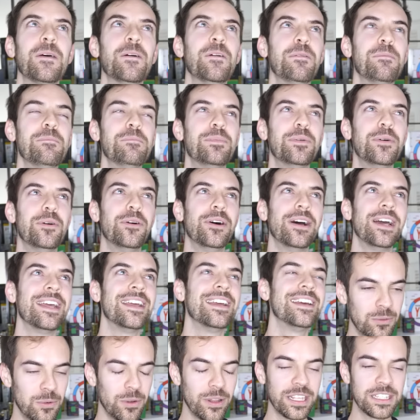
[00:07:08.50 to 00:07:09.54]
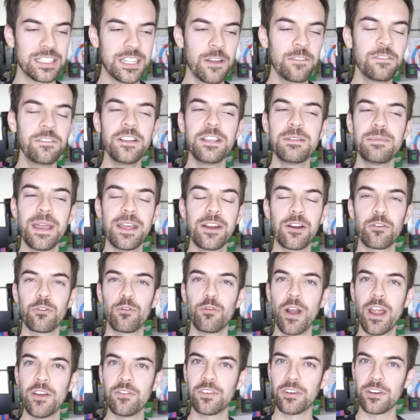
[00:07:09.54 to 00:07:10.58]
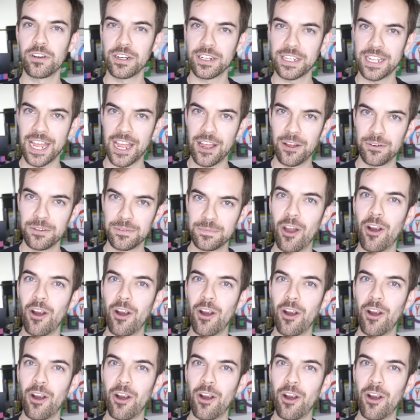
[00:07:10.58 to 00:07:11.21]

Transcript: Oh boy. Well, I definitely made a Rever account.